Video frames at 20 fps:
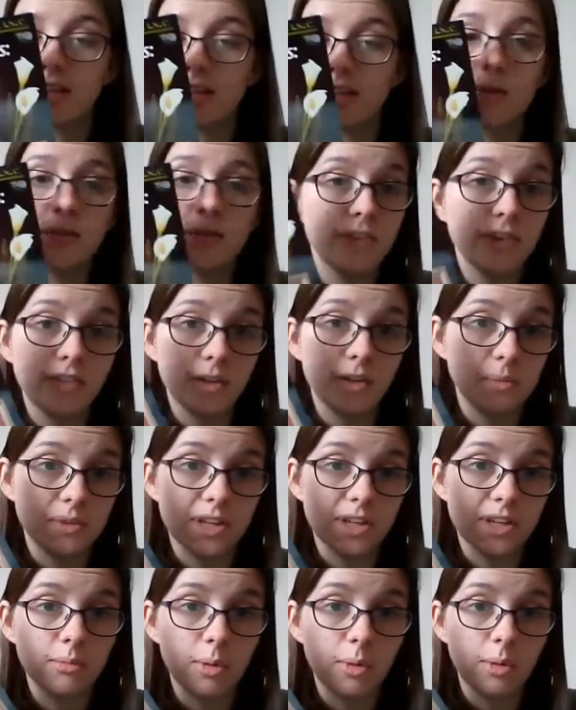that was
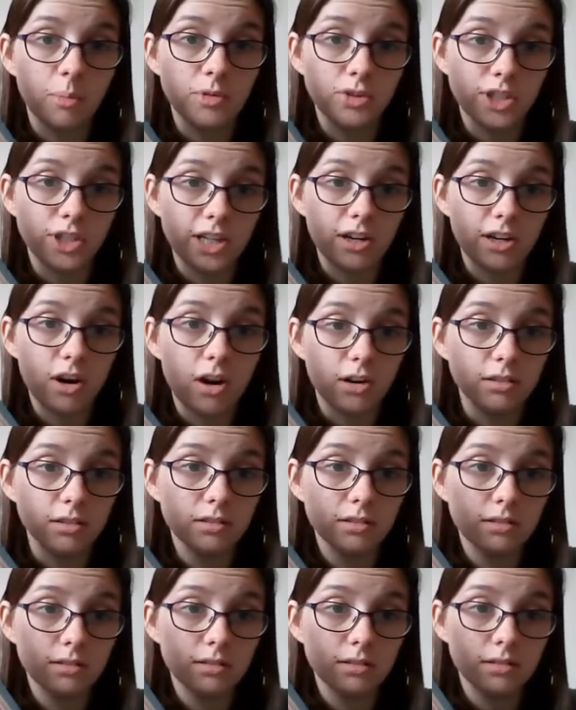50% of my budget gone